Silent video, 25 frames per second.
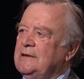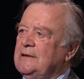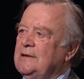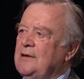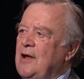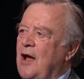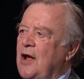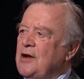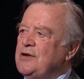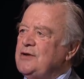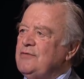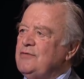
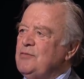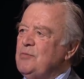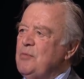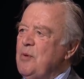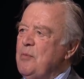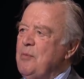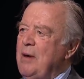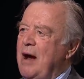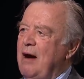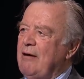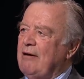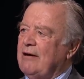largely from
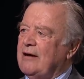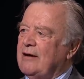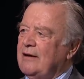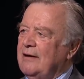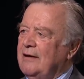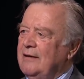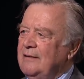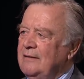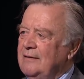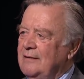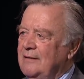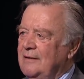
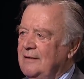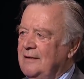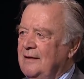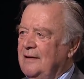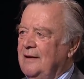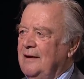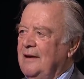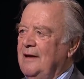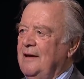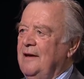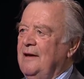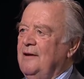America,
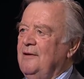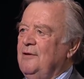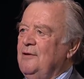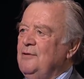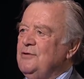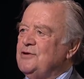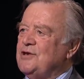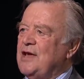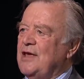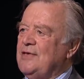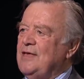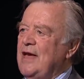who
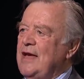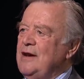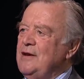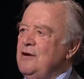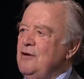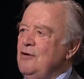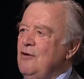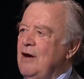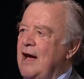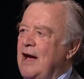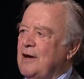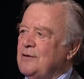said they
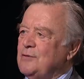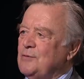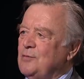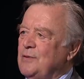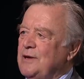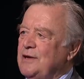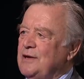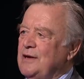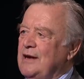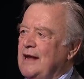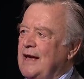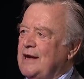knew how to
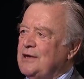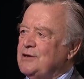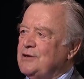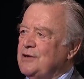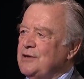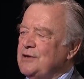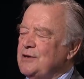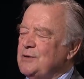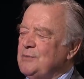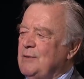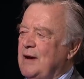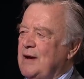win
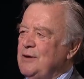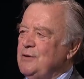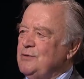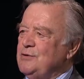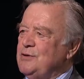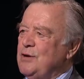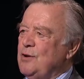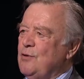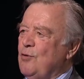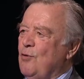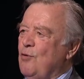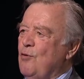elections by
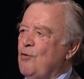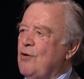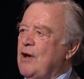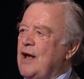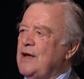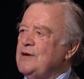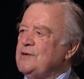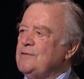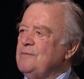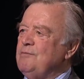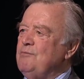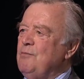using all
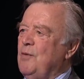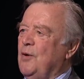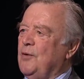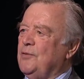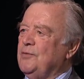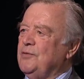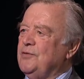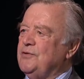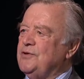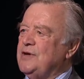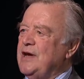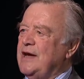kinds of
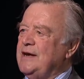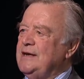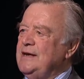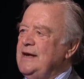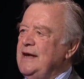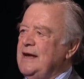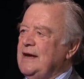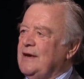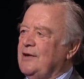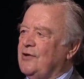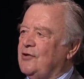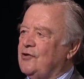modern
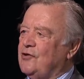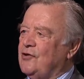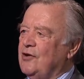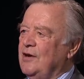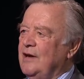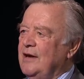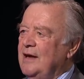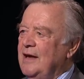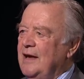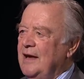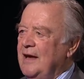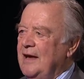techniques,
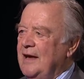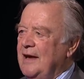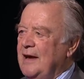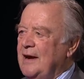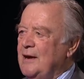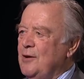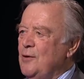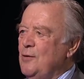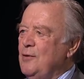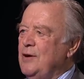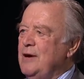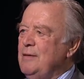
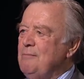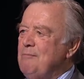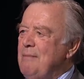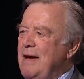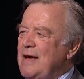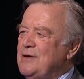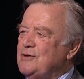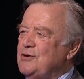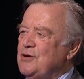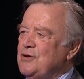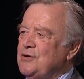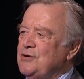including
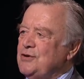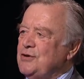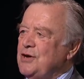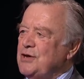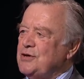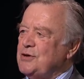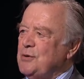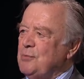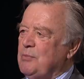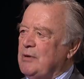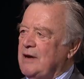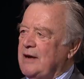message
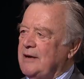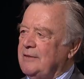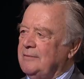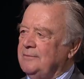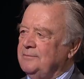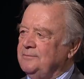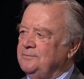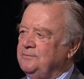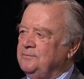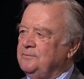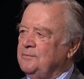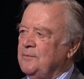discipline.
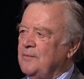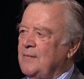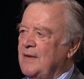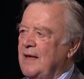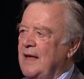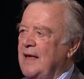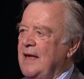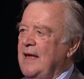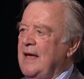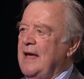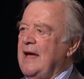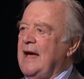
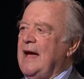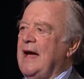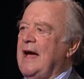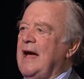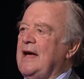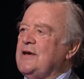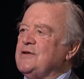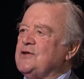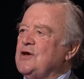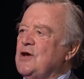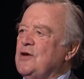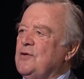
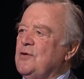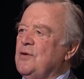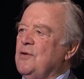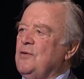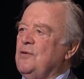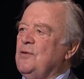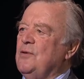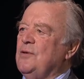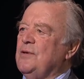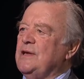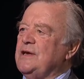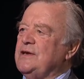Uh, so
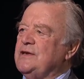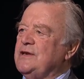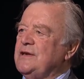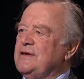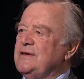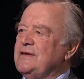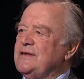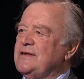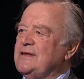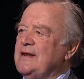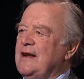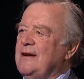all this
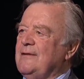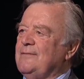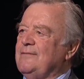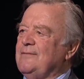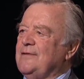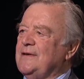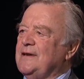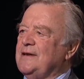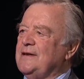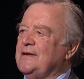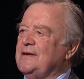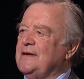stuff
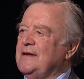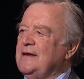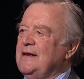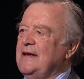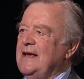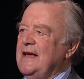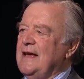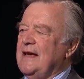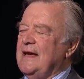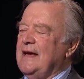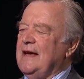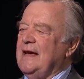that
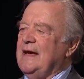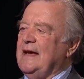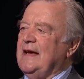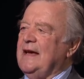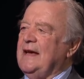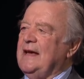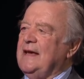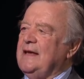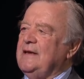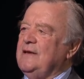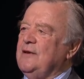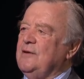
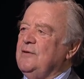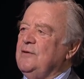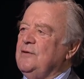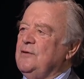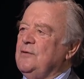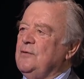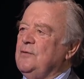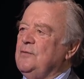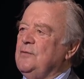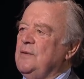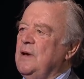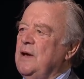Uh, you,
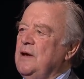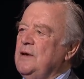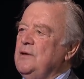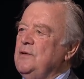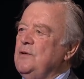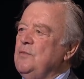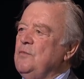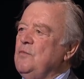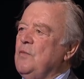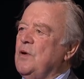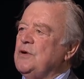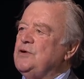you,
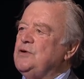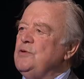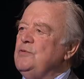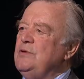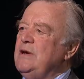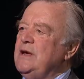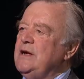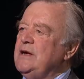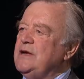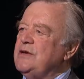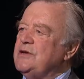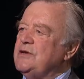you, what you
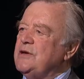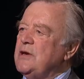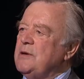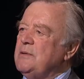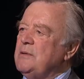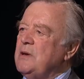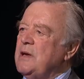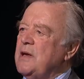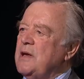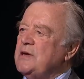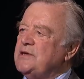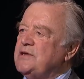need is a
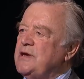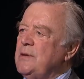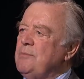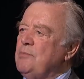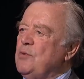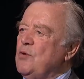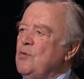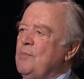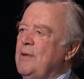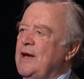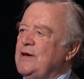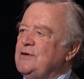
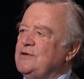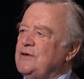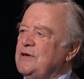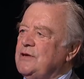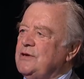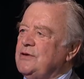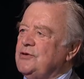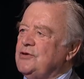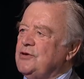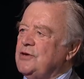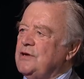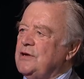simple
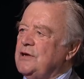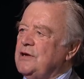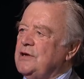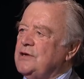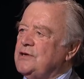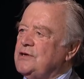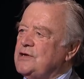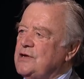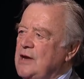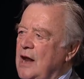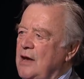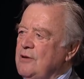message, a, a
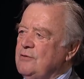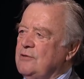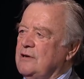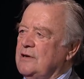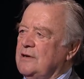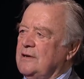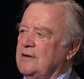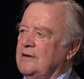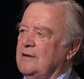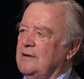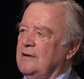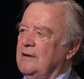
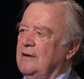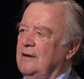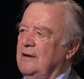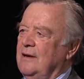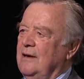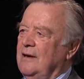slogan,